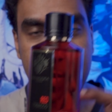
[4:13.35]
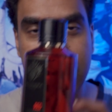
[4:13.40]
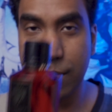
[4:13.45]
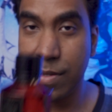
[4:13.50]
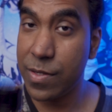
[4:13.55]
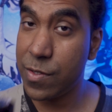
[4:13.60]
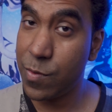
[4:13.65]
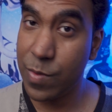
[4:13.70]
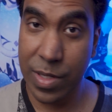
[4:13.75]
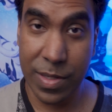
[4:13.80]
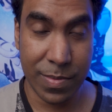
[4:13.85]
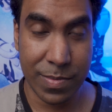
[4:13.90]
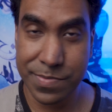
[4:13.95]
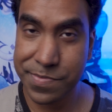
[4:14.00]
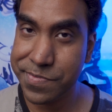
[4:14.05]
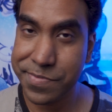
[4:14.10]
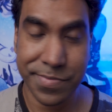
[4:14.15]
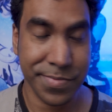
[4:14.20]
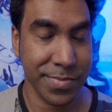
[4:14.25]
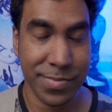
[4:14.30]
this one,
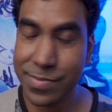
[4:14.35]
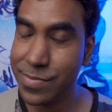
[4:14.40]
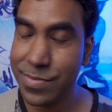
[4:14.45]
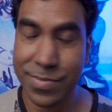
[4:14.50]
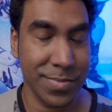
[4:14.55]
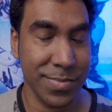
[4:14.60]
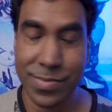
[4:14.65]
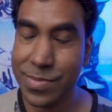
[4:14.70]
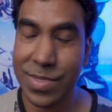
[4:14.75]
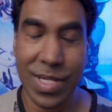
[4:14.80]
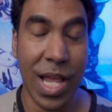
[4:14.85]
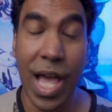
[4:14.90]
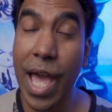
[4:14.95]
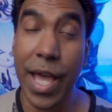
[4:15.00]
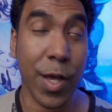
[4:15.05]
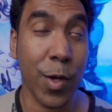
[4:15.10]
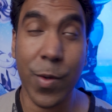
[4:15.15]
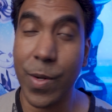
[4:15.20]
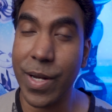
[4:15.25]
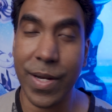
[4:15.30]
I
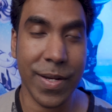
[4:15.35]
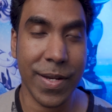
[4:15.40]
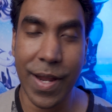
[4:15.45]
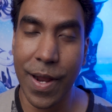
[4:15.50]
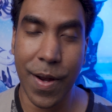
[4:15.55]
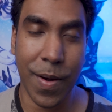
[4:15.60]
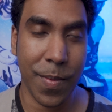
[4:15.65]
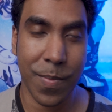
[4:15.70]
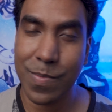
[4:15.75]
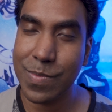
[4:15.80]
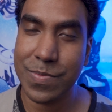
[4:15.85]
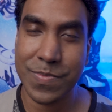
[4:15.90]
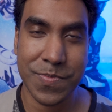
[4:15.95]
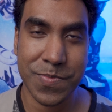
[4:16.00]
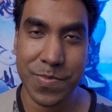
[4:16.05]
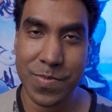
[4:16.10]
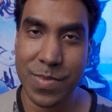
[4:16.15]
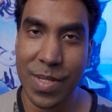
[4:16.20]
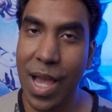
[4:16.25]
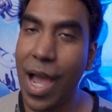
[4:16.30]
couldn't dare.
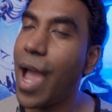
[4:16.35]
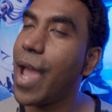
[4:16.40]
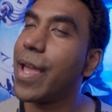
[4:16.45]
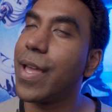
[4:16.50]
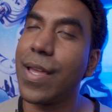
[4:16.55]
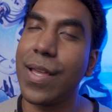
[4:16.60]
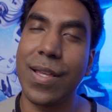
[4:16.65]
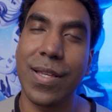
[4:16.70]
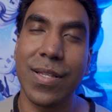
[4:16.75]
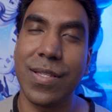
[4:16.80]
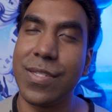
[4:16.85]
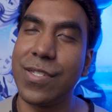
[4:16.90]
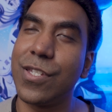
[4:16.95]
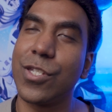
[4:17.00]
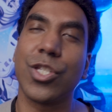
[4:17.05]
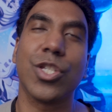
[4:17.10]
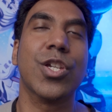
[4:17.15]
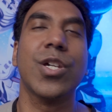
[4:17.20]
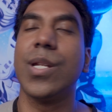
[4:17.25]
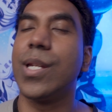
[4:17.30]
I
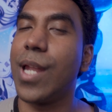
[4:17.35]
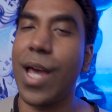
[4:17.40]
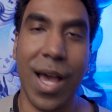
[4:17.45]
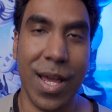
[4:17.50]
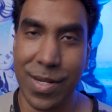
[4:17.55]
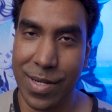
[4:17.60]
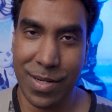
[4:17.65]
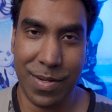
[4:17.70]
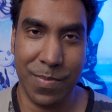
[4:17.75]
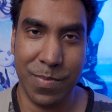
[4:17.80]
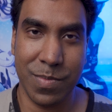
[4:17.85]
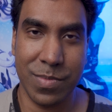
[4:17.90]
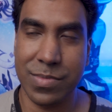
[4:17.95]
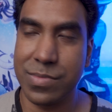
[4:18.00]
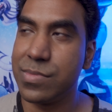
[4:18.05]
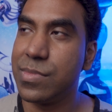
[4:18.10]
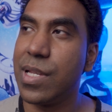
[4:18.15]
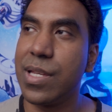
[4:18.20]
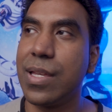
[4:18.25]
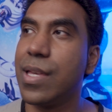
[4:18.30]
just could not.
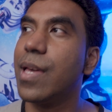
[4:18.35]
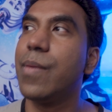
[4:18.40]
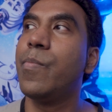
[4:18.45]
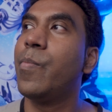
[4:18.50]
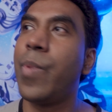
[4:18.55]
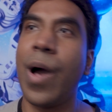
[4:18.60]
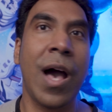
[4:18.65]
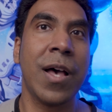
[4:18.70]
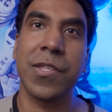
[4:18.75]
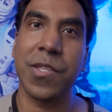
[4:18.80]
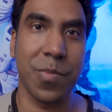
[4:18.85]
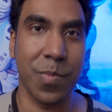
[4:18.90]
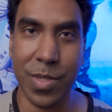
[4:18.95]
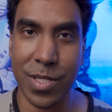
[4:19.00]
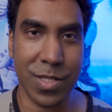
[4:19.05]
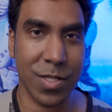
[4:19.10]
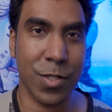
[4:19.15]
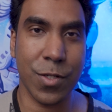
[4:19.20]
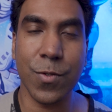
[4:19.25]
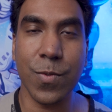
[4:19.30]

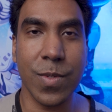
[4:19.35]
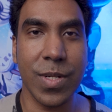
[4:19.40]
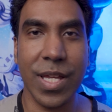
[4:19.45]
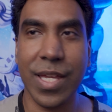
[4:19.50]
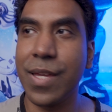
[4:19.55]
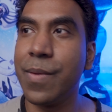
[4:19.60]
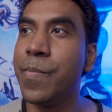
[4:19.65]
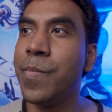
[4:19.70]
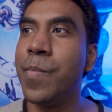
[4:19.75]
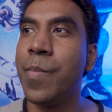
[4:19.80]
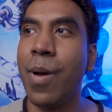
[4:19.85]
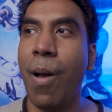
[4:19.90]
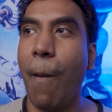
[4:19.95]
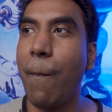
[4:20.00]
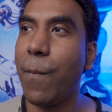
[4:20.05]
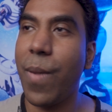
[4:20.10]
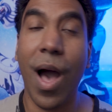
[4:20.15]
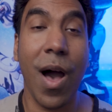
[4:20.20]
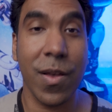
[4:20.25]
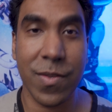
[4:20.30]
Impossible, dude,
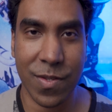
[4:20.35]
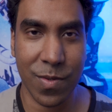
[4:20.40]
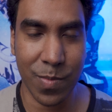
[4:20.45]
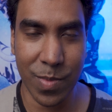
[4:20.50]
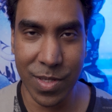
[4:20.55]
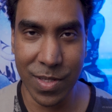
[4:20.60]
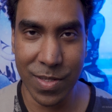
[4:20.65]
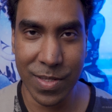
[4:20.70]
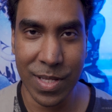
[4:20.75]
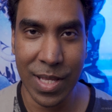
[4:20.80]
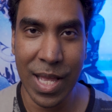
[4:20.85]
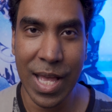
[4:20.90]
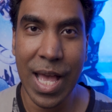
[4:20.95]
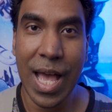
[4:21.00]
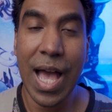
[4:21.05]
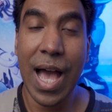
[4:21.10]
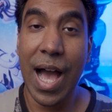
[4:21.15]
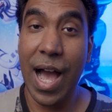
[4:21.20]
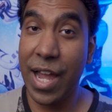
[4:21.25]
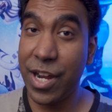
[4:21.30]
impossible.
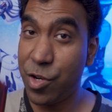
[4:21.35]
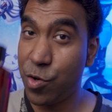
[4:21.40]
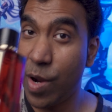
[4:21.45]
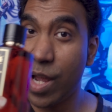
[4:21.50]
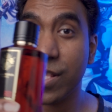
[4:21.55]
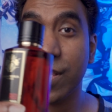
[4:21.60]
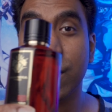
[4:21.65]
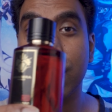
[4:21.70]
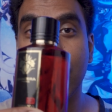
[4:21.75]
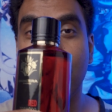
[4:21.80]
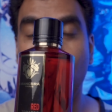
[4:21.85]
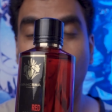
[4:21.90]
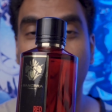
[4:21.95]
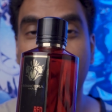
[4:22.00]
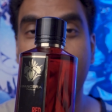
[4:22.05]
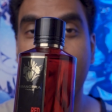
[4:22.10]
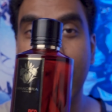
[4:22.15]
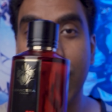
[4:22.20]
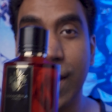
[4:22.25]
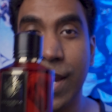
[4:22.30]
I tried this on a
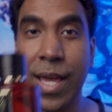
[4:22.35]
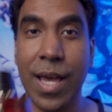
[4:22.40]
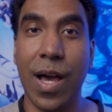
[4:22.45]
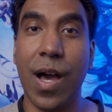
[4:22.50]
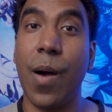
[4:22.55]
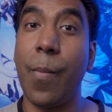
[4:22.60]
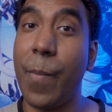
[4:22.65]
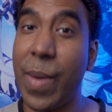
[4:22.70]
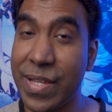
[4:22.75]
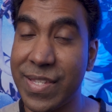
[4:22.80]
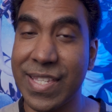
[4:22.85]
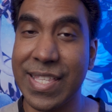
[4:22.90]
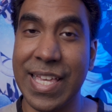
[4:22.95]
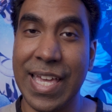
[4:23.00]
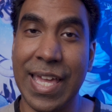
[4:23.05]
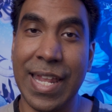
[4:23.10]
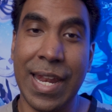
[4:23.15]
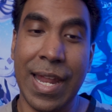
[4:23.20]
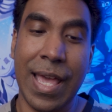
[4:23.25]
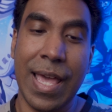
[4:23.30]
weekend on my
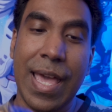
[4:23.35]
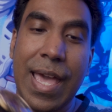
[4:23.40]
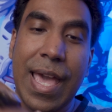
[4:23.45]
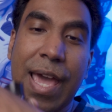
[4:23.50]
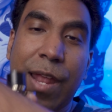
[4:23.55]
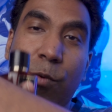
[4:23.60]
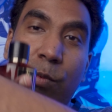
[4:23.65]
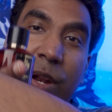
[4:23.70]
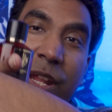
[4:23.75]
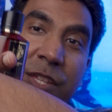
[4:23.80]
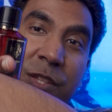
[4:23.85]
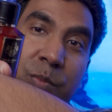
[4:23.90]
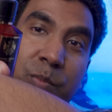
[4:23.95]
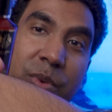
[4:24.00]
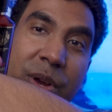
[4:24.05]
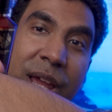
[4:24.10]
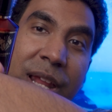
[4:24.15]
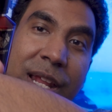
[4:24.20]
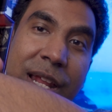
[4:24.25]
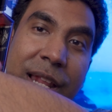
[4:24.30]
skin, and when I
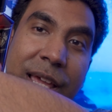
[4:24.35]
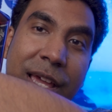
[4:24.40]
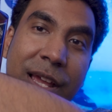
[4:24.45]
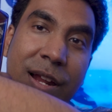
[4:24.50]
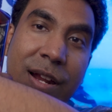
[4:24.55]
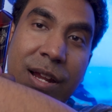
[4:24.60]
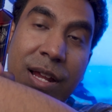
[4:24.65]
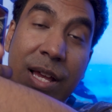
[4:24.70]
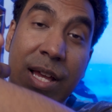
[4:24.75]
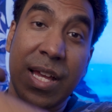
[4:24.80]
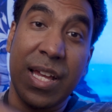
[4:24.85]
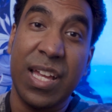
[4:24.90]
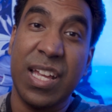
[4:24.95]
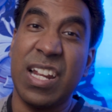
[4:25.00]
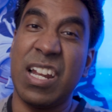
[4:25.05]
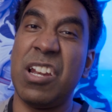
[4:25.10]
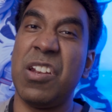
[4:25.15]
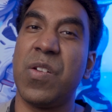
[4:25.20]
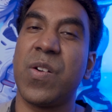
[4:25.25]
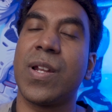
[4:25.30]
sprayed it here,
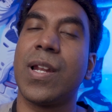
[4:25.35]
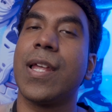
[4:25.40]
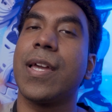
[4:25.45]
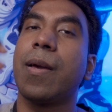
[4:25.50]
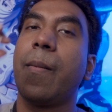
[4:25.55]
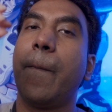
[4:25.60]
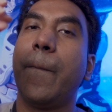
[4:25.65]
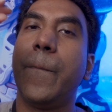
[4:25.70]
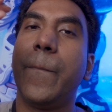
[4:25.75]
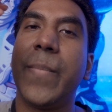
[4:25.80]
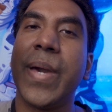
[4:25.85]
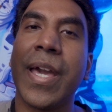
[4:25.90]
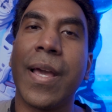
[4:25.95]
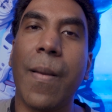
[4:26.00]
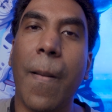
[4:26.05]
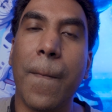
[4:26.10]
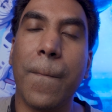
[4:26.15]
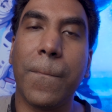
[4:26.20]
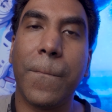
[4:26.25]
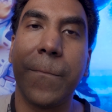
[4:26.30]
it looked like a
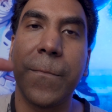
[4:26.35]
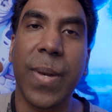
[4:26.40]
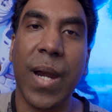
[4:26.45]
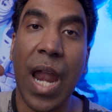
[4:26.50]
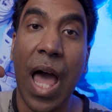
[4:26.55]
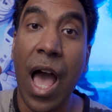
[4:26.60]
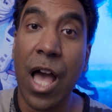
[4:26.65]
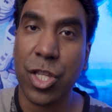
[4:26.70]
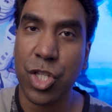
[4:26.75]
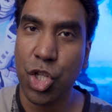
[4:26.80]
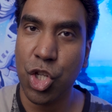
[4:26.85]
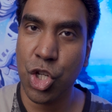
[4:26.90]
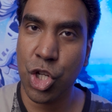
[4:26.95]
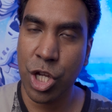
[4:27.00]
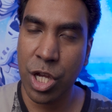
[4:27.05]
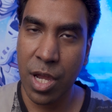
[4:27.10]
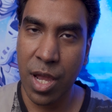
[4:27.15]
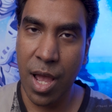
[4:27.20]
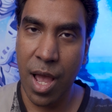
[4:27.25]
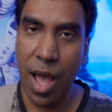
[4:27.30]
big
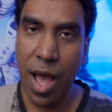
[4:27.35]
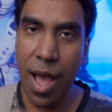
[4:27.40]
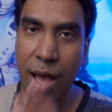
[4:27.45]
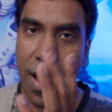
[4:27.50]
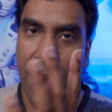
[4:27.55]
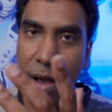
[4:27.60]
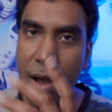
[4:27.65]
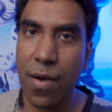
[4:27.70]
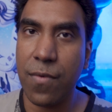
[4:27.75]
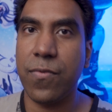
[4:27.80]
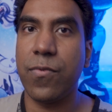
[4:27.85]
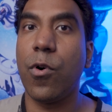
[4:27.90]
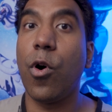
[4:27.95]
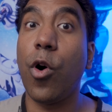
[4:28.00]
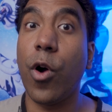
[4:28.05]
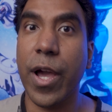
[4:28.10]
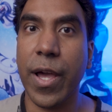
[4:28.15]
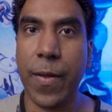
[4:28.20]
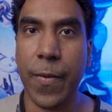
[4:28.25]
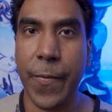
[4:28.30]
blotch of
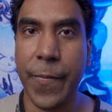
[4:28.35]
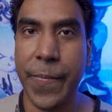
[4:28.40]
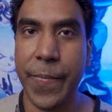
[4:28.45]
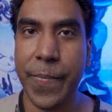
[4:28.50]
oil.